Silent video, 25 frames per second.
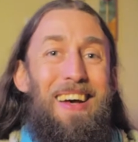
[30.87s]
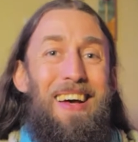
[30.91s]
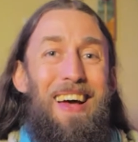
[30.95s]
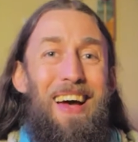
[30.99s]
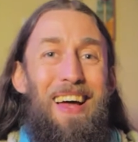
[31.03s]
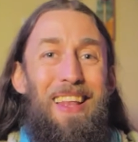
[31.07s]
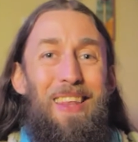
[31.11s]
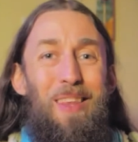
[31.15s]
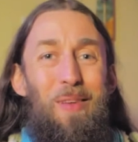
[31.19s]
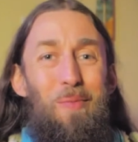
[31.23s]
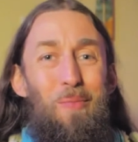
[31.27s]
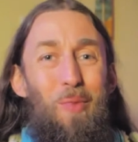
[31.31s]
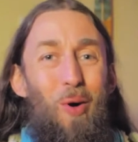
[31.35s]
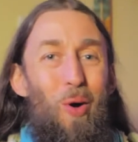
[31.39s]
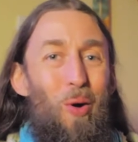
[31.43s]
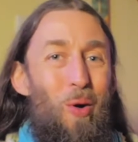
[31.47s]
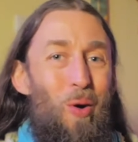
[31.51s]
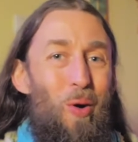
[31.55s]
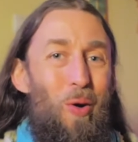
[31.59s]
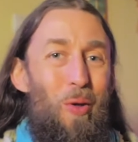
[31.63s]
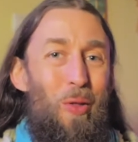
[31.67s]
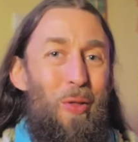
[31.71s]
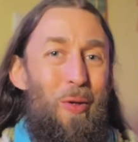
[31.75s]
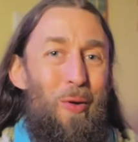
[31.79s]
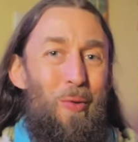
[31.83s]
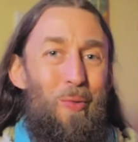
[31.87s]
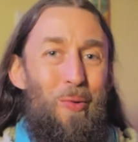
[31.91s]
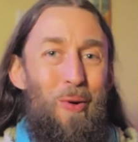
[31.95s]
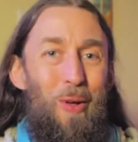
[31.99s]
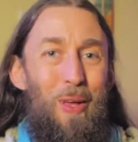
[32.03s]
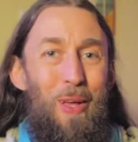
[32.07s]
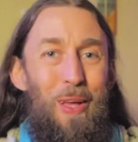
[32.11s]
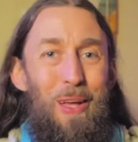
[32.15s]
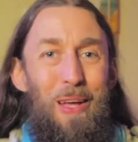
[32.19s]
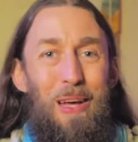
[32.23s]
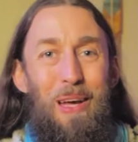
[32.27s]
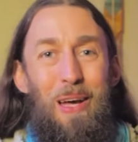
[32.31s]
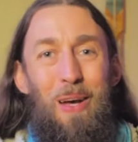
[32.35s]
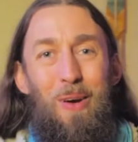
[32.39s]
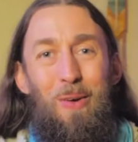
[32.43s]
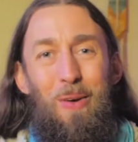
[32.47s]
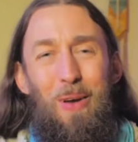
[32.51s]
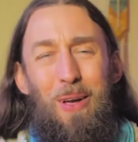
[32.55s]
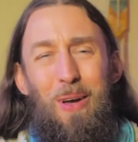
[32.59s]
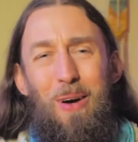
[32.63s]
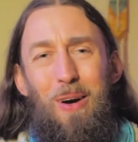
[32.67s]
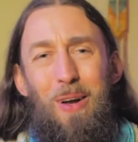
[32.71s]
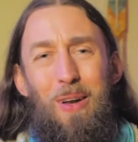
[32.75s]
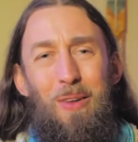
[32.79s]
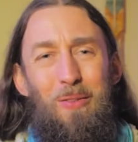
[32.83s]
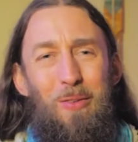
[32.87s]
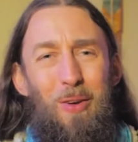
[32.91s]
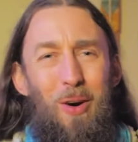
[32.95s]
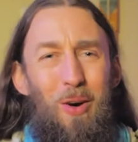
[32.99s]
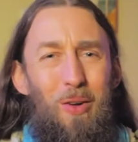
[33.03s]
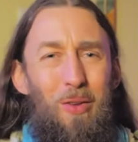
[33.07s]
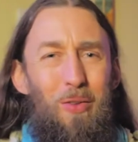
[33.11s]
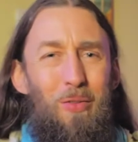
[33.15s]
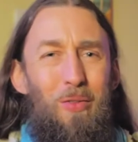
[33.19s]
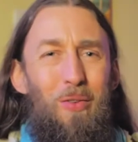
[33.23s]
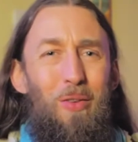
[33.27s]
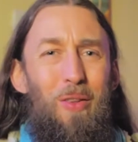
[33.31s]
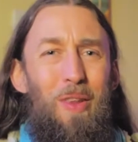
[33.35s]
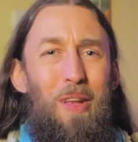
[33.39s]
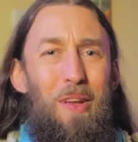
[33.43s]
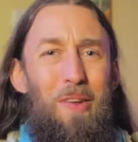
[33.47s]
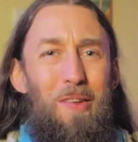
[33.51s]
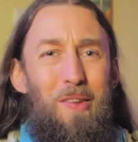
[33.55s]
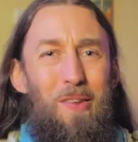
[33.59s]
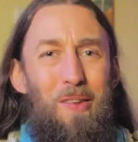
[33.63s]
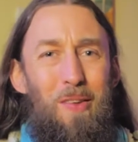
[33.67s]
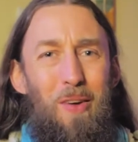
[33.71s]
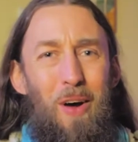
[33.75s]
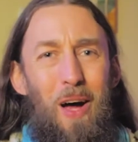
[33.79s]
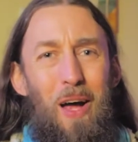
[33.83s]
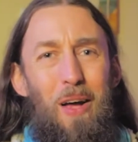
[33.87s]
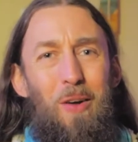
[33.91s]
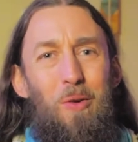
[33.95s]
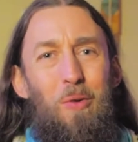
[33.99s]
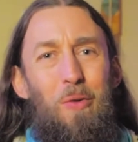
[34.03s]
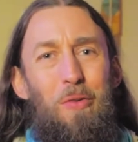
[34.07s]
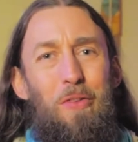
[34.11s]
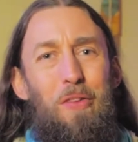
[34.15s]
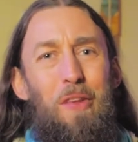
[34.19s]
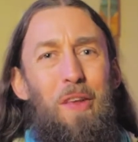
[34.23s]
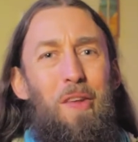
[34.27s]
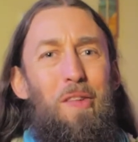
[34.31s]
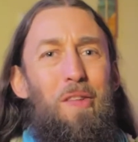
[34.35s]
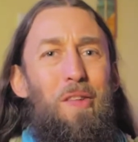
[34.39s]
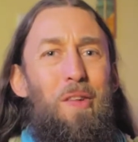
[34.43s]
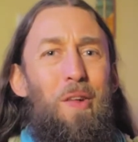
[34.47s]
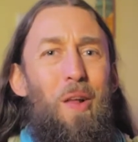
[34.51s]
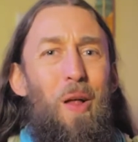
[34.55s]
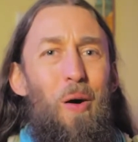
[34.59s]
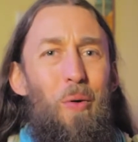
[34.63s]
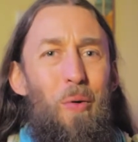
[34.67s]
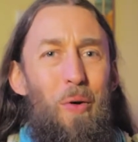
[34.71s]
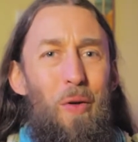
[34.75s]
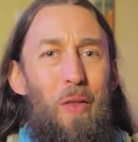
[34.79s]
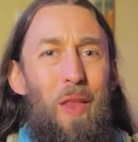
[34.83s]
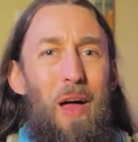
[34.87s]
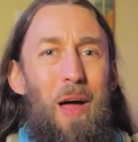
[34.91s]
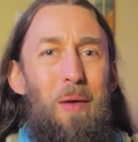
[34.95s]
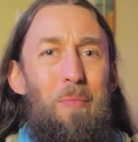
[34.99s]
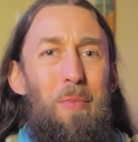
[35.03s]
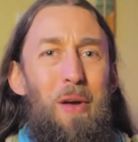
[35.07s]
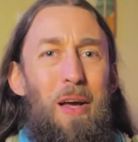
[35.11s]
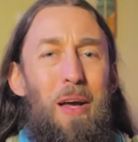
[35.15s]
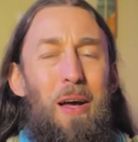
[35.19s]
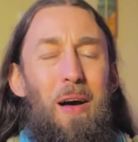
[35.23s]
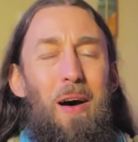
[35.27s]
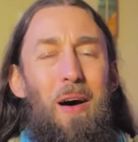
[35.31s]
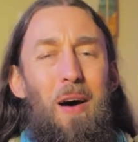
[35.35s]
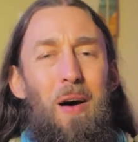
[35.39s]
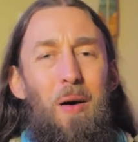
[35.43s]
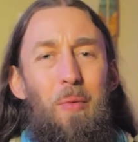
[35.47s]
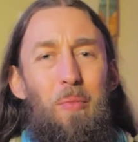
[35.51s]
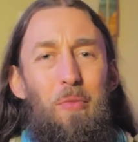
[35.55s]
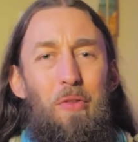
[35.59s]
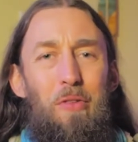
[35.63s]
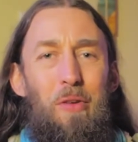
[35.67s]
And the more that we kind of go through these cycles, the slower they become.